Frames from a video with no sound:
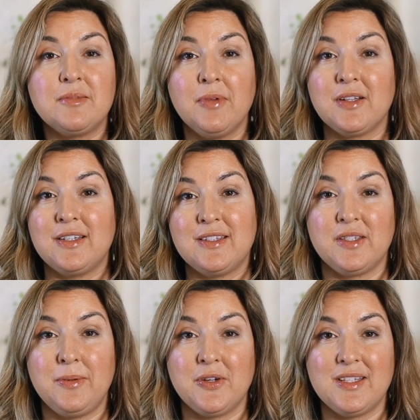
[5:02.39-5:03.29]
just Milton's
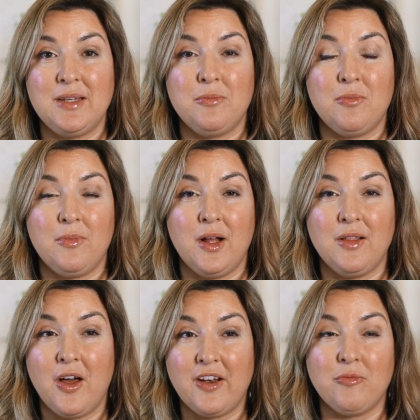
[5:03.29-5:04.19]
experiencing a
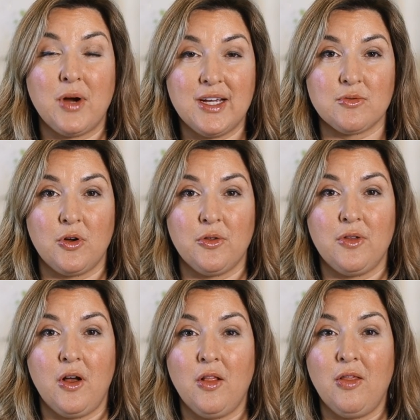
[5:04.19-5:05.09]
lot of price
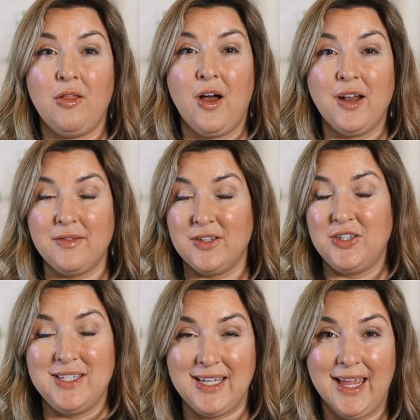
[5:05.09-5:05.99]
growth, a lot of the
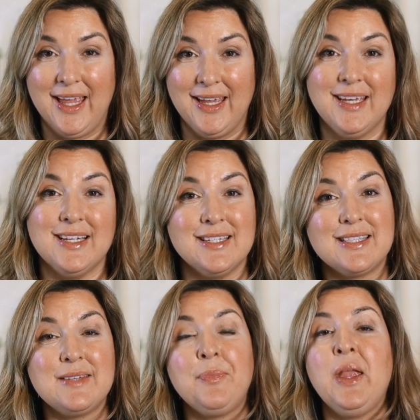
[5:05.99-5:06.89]
GTA
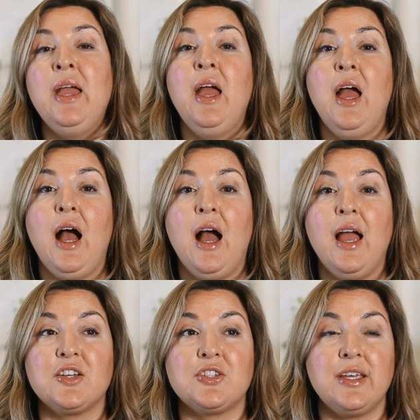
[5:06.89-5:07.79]
is. I
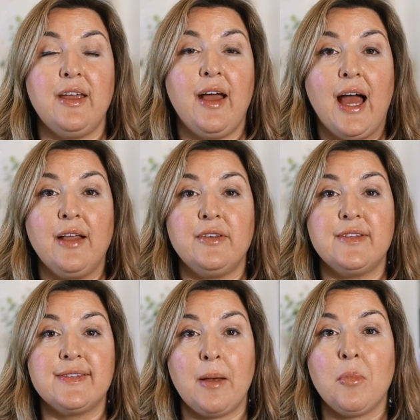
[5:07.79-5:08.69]
actually had
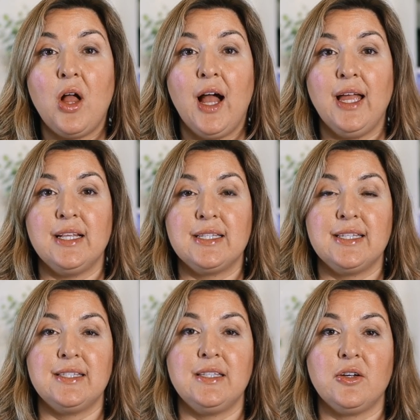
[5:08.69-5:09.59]
some clients
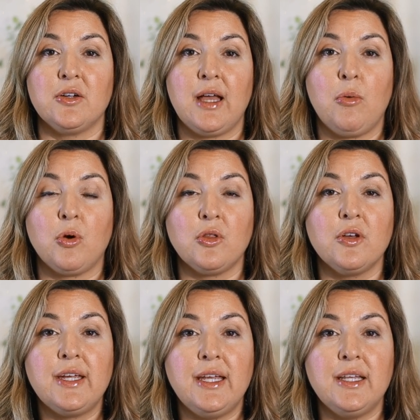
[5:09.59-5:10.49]
this year that were
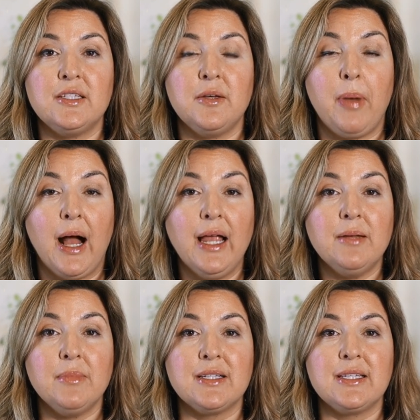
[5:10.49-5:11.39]
looking to buy
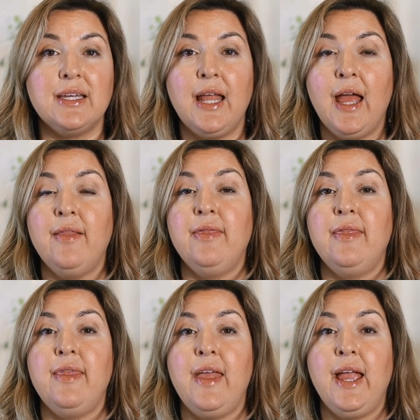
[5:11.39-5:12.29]
in Milton and
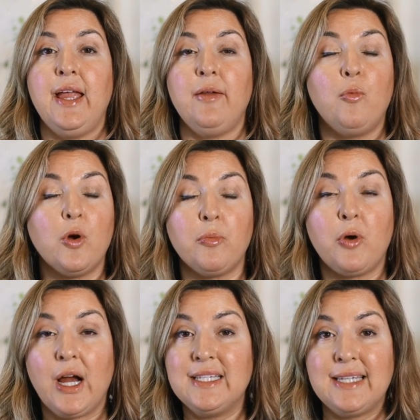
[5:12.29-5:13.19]
they were
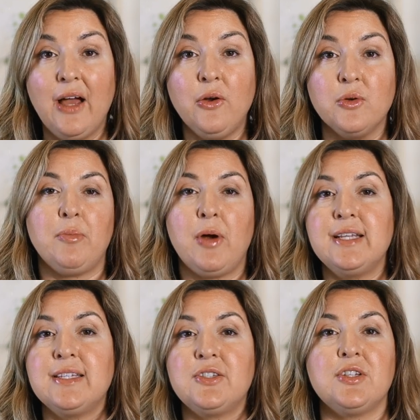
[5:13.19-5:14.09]
priced out. The
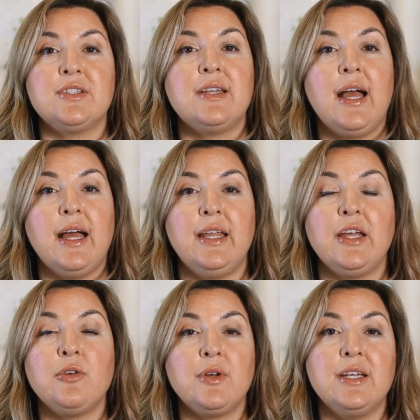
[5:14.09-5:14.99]
prices just had
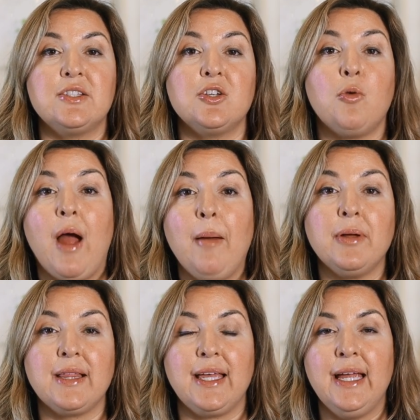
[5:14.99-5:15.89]
increased so
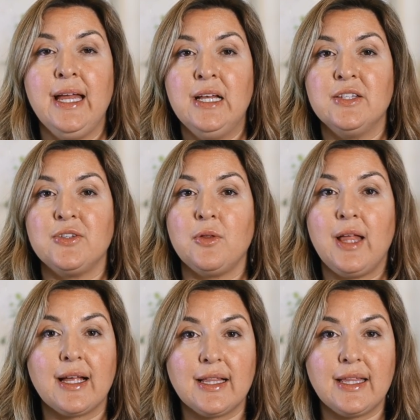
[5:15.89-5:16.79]
rapidly. So
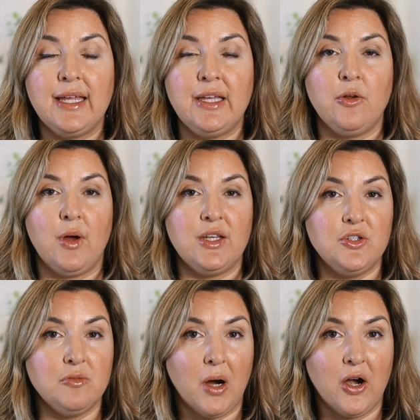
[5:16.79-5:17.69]
luckily, you know, I
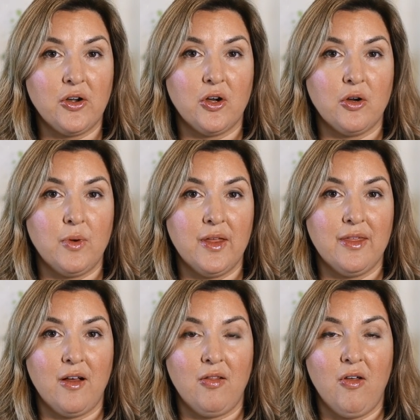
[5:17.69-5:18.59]
do partner
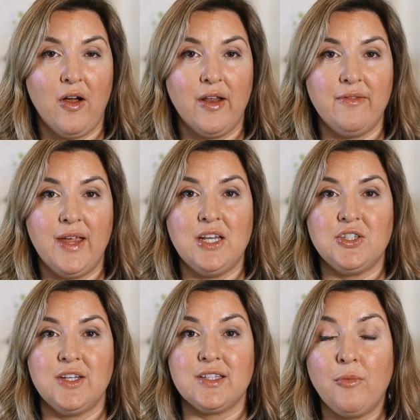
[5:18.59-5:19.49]
with a lot of
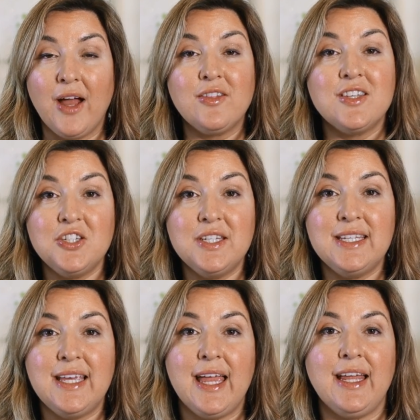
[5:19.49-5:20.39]
agents around the
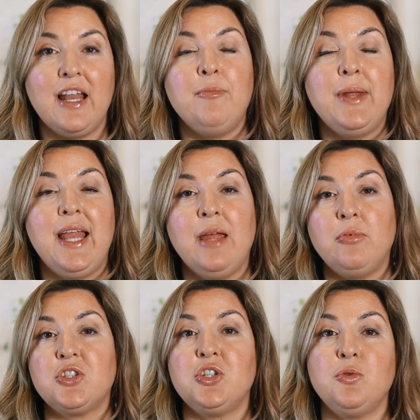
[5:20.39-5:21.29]
GTA and I've been
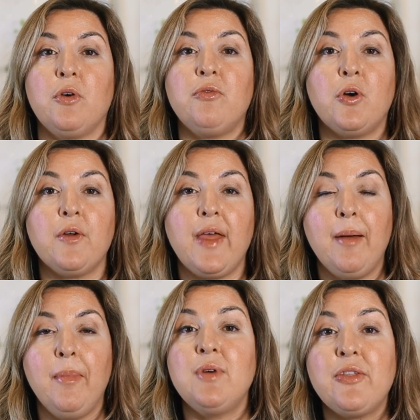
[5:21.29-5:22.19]
able to refer
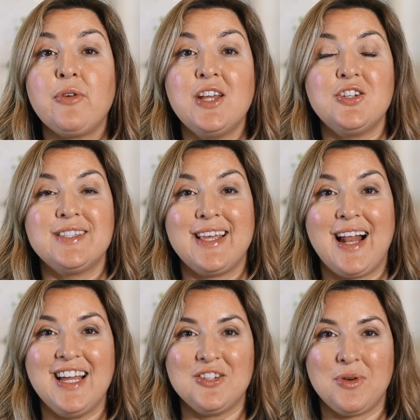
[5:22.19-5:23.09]
them to other agents that
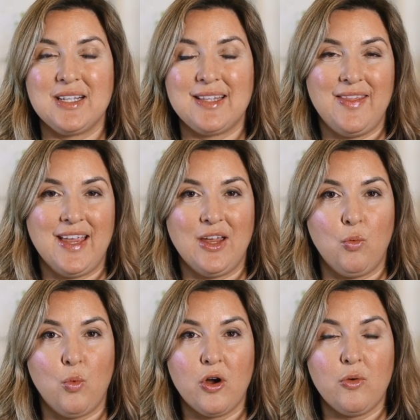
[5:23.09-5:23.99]
I trust that they
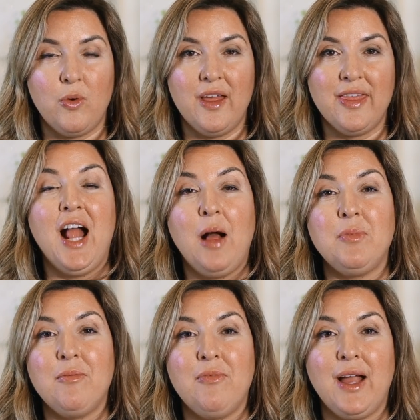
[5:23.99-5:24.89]
can work with and help
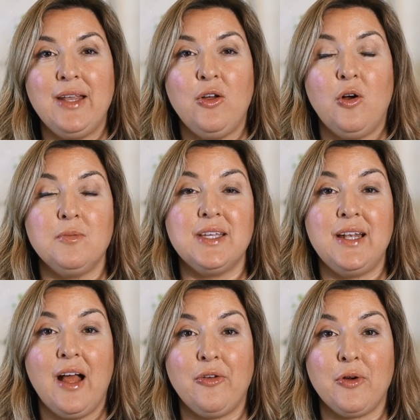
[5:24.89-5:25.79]
them find homes
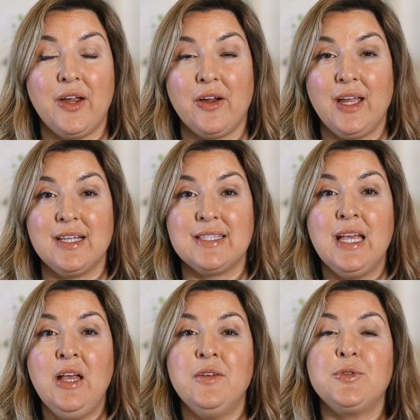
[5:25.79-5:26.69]
in other areas.
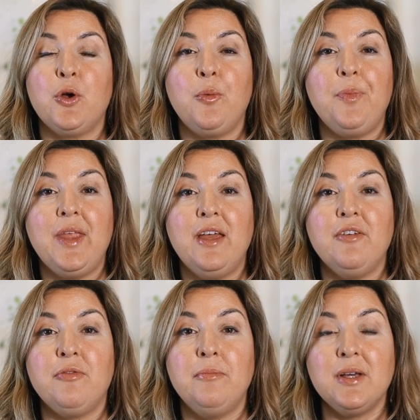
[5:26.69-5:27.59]
So
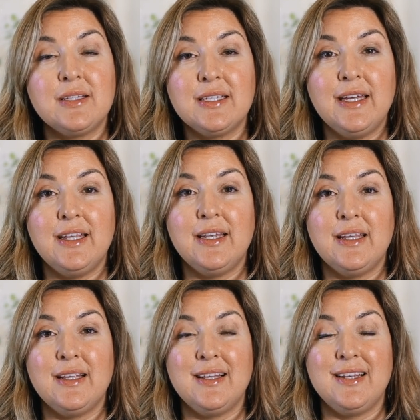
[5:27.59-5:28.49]
if
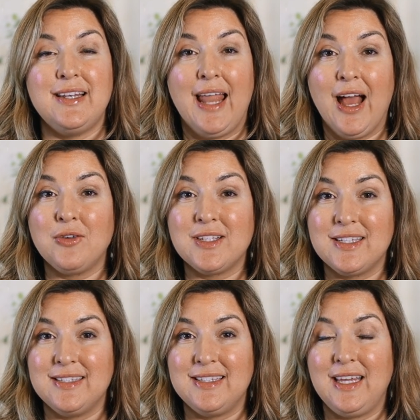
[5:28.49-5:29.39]
Milton now
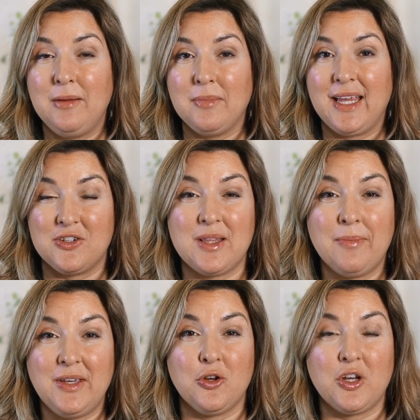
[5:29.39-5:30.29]
doesn't seem like there's
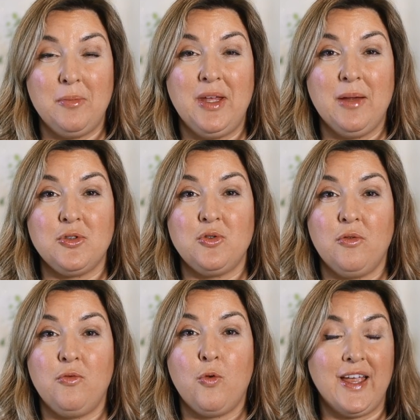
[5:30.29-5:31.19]
something you're gonna be able to
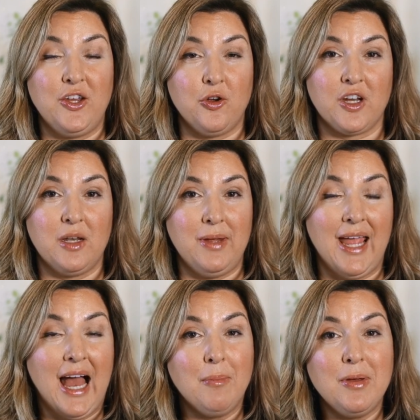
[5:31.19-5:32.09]
afford that you're gonna be
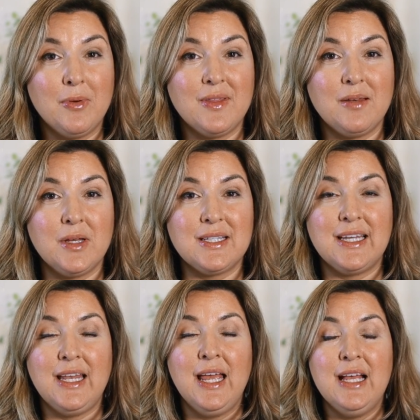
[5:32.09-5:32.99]
happy with in
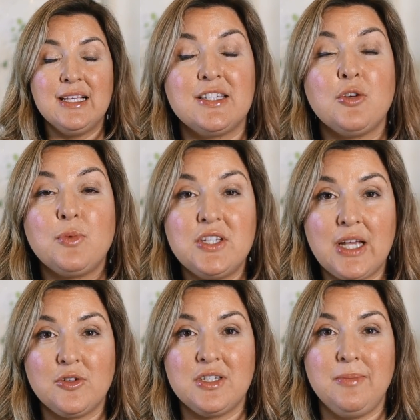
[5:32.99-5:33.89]
Milton, still reach
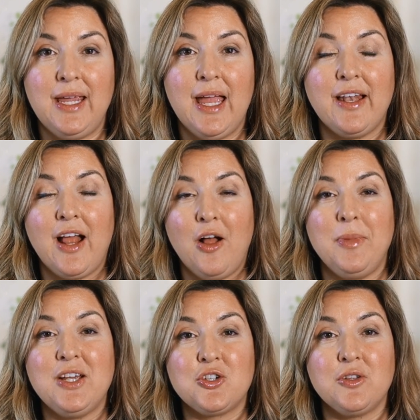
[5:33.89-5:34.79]
out to me and I'll
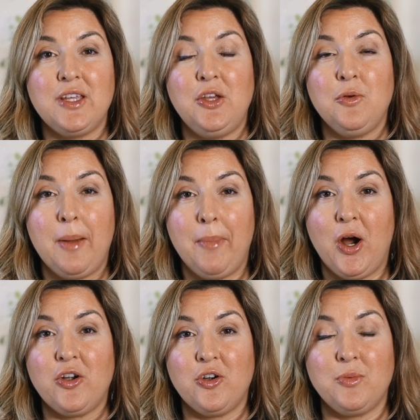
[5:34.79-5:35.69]
make sure that you get
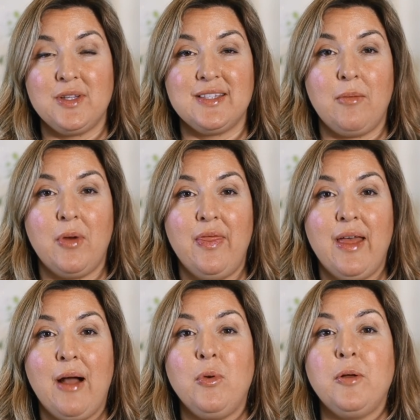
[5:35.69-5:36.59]
partnered with someone that